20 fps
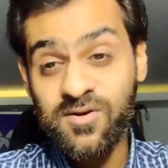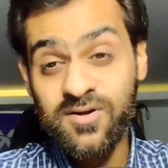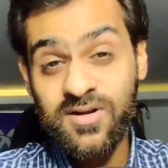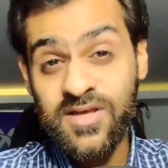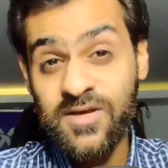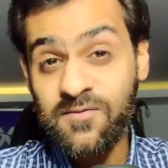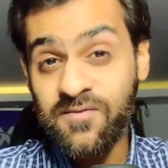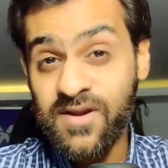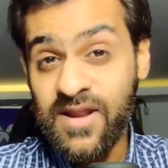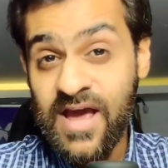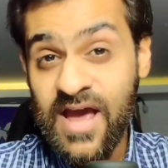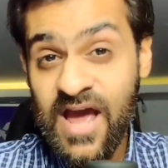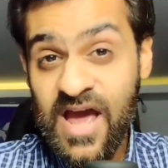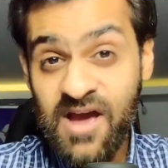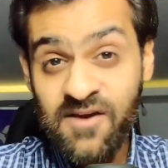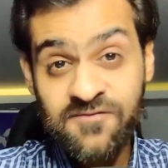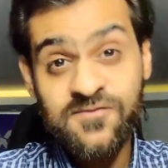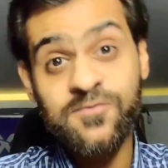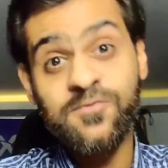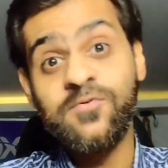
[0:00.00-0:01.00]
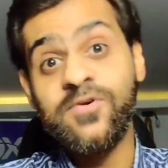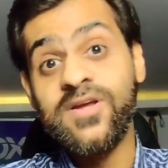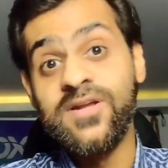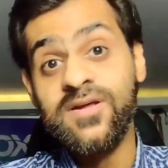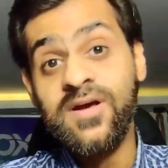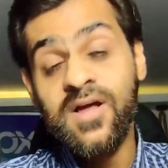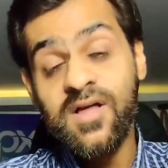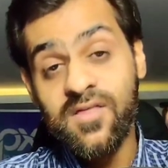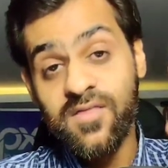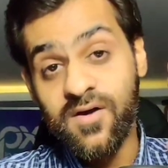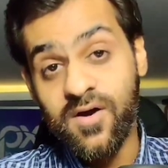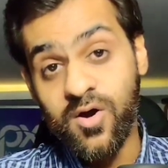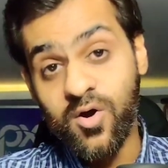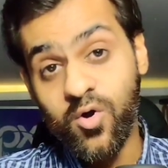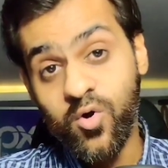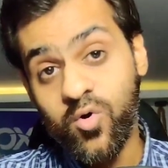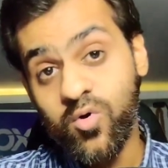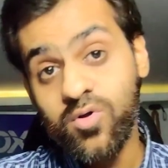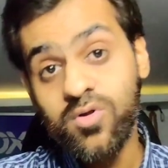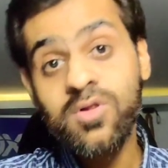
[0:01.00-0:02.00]
even have to read the
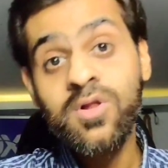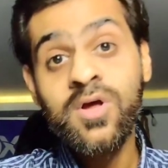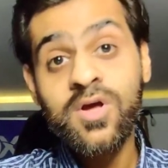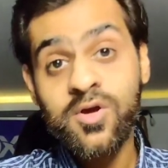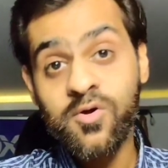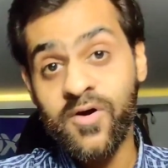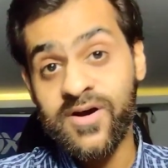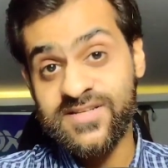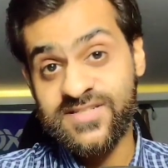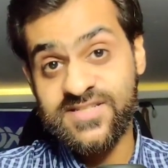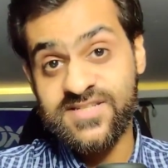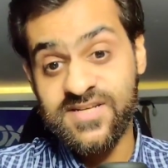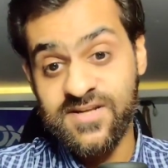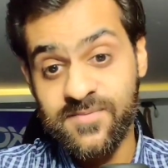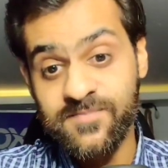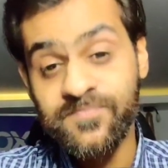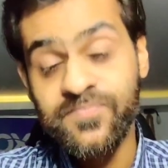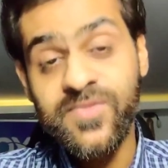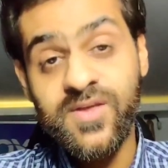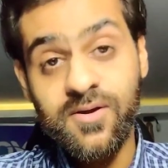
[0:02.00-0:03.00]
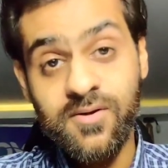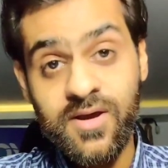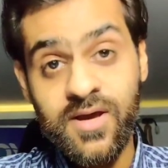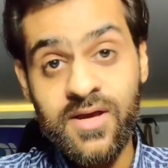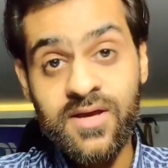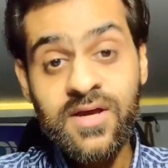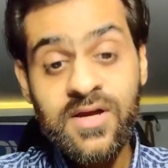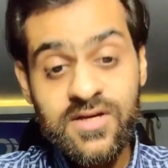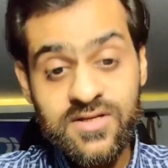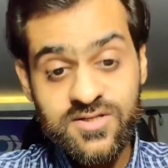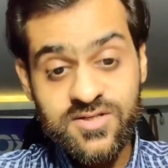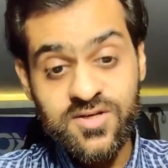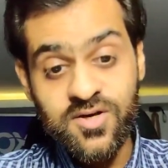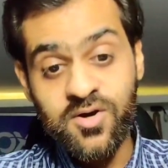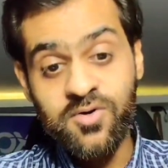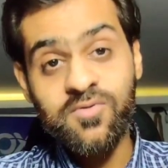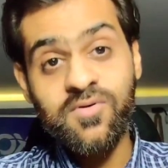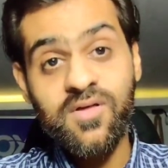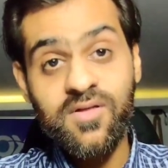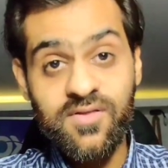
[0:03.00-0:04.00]
whole question. Okay,
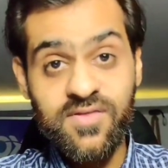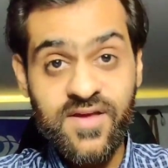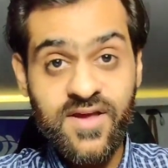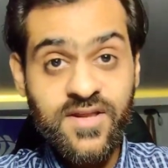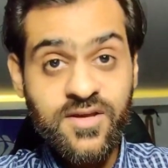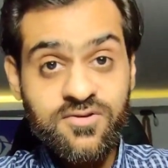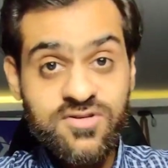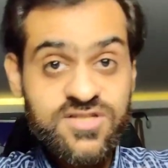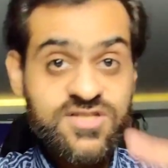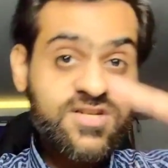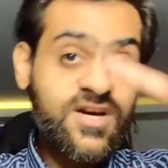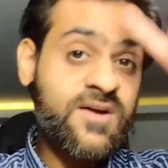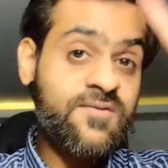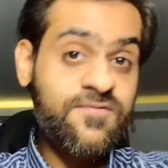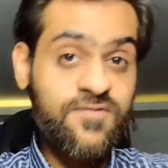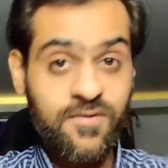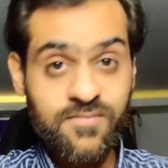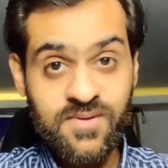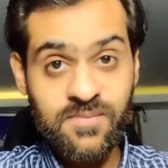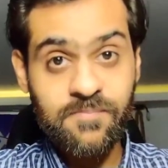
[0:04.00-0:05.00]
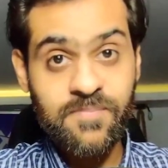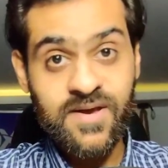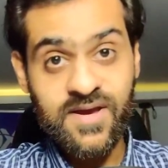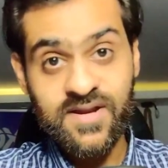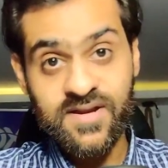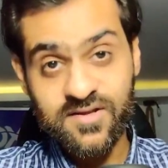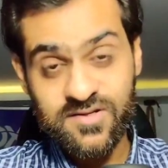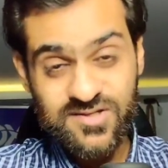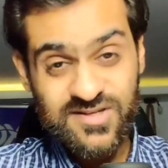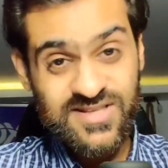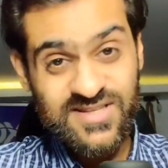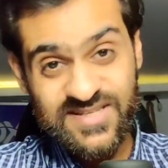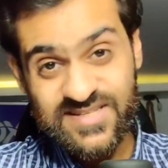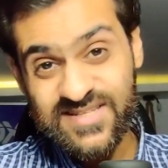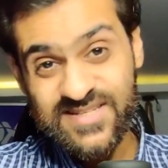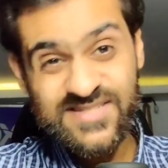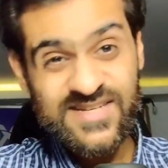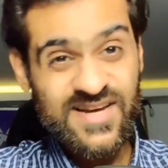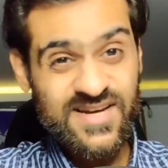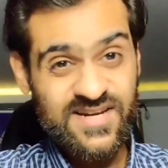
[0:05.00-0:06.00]
so then you start from the beginning. So this is
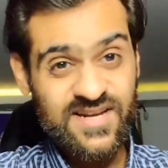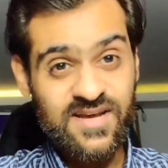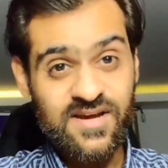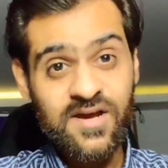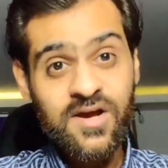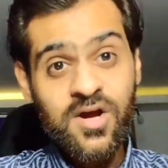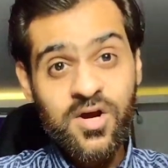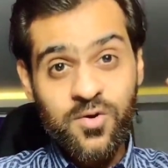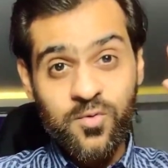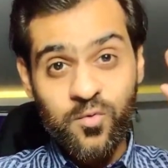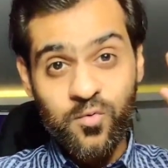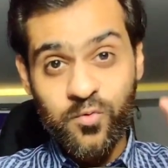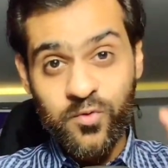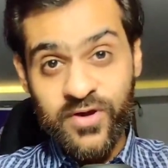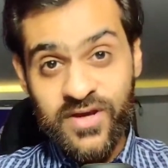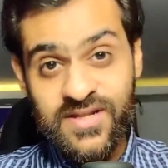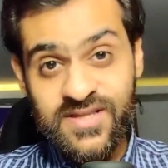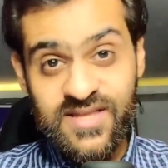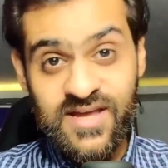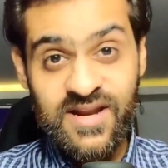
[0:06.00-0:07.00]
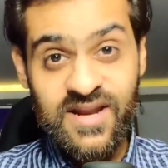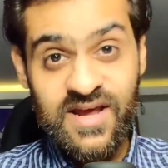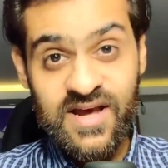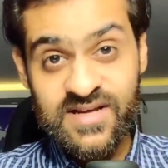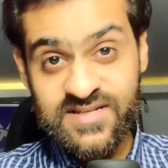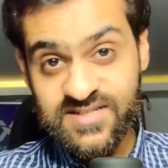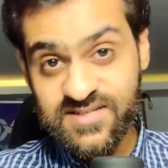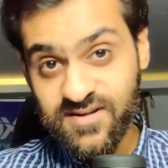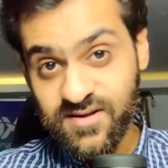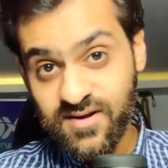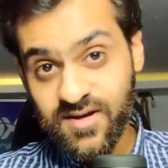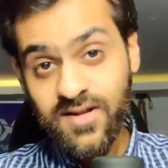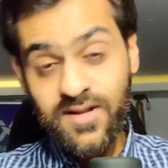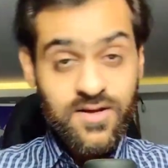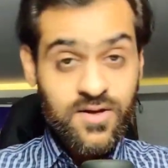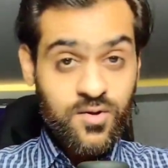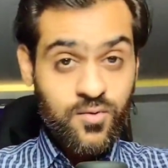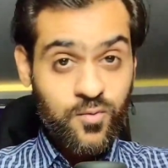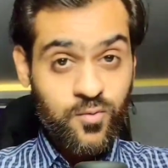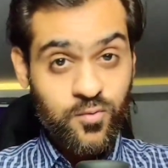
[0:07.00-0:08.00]
the technique. Read the last line,
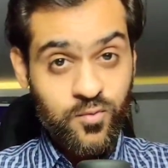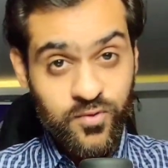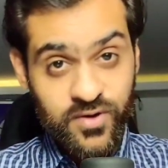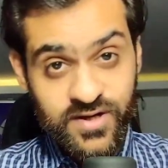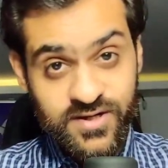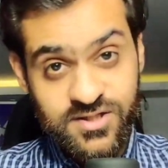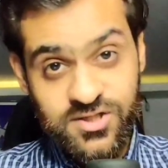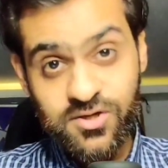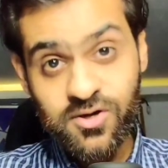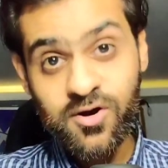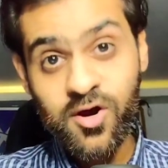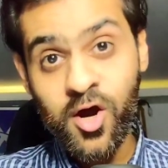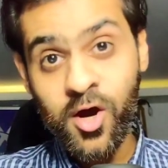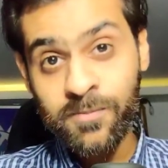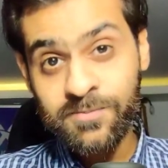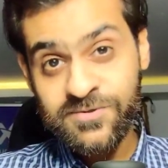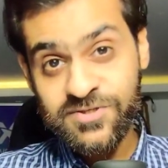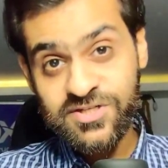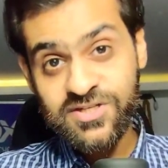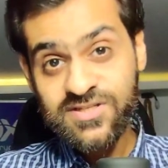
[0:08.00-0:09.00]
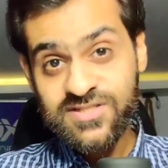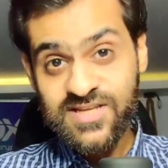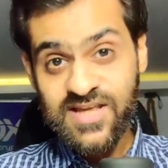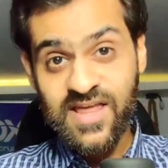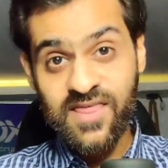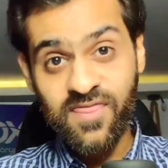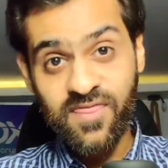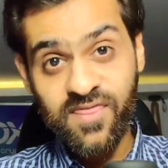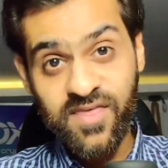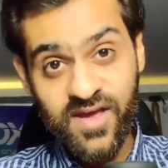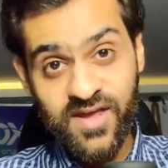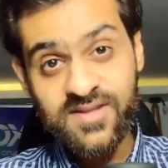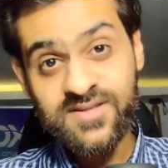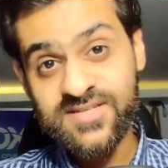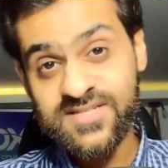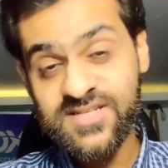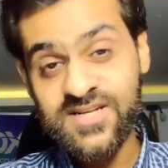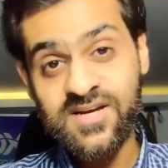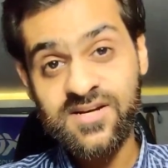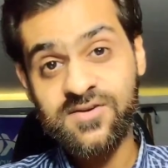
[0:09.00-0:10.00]
read your options, and then
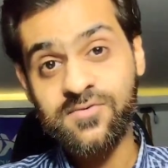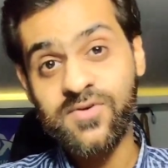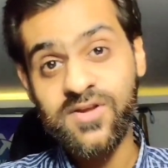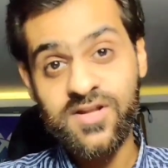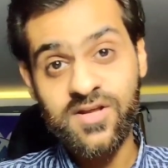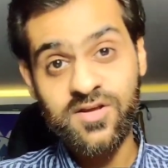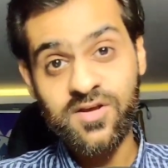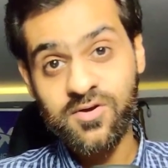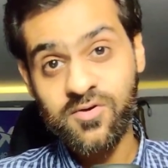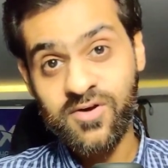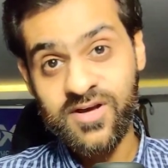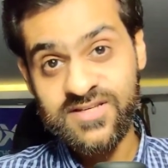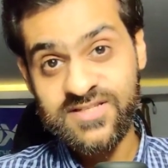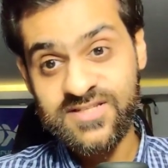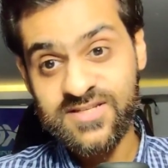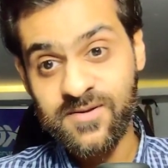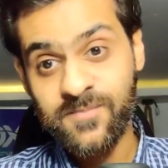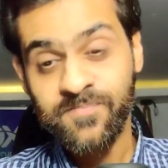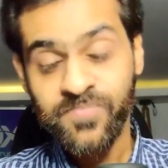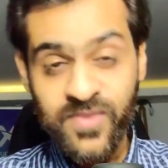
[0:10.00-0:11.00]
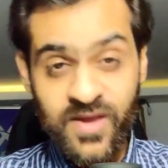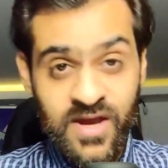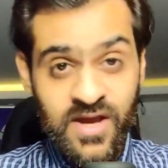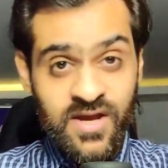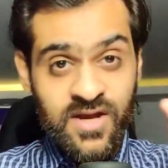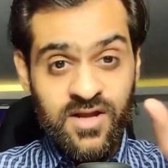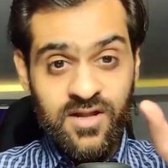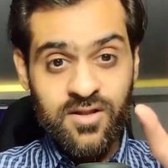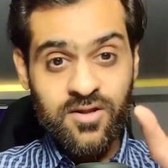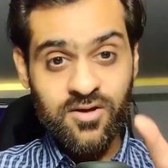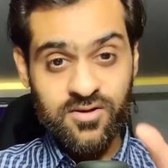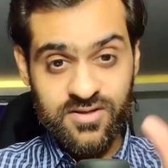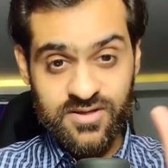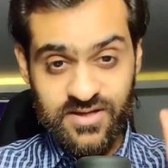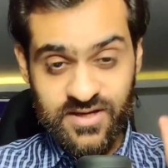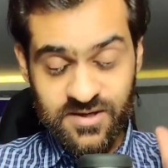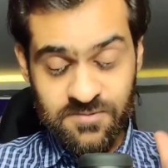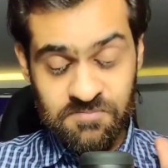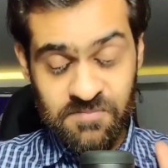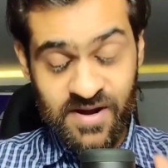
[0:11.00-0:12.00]
start reading your question. Look,
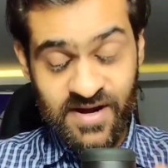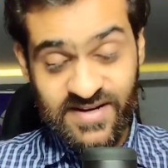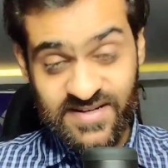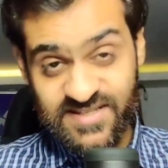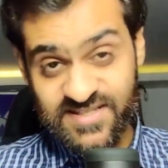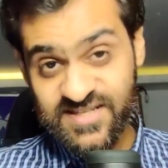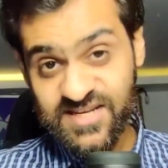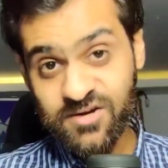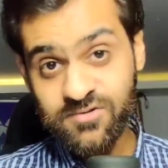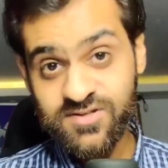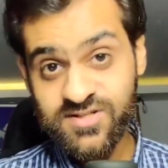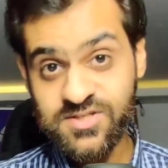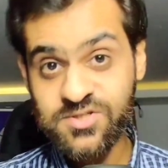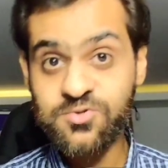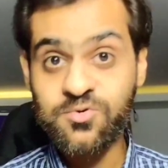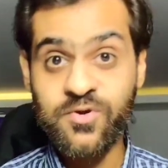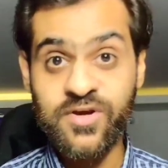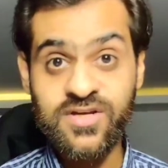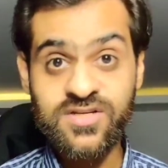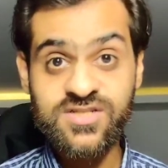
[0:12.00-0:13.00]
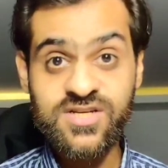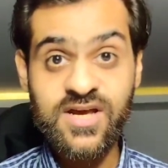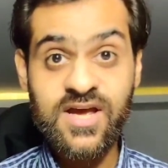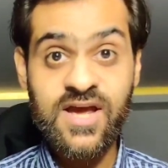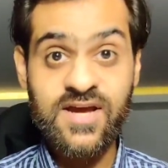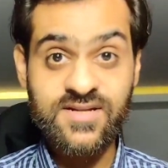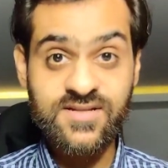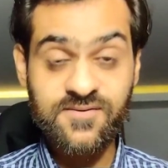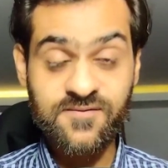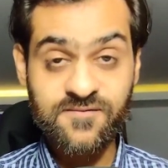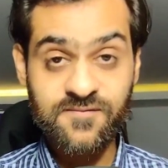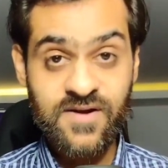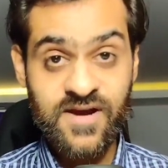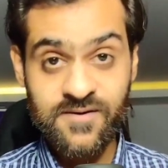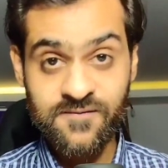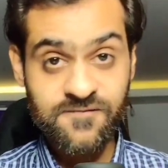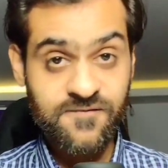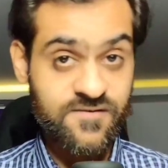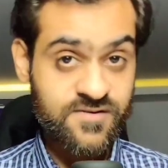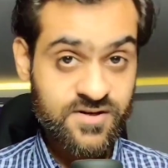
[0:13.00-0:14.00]
it might sound strange
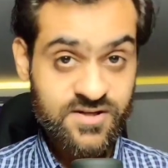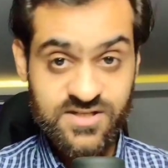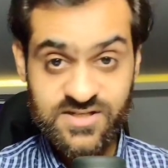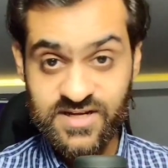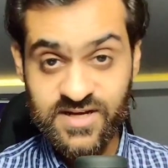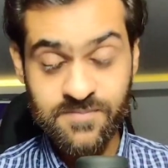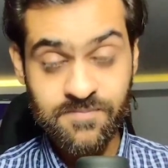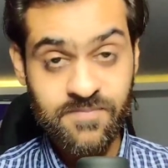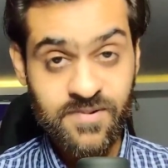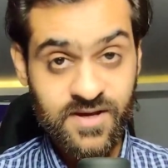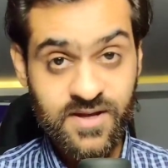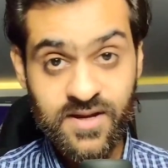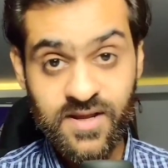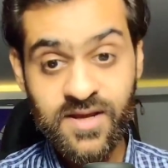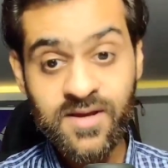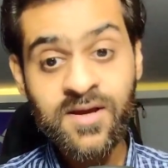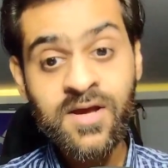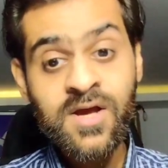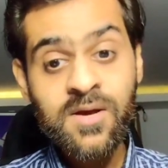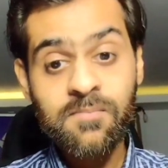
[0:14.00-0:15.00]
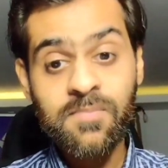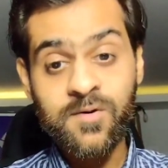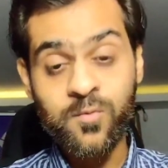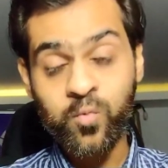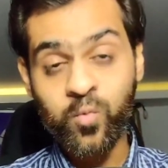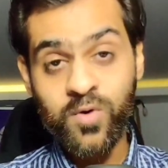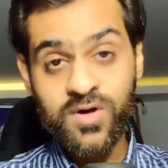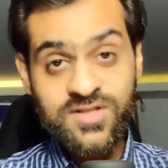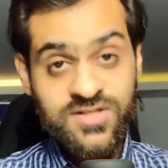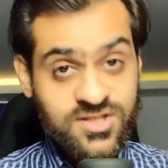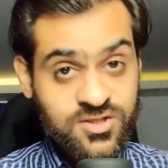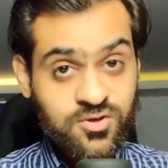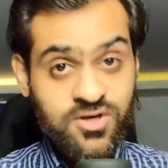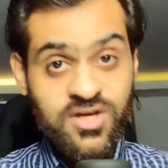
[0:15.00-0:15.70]
at first, at beginning, but once you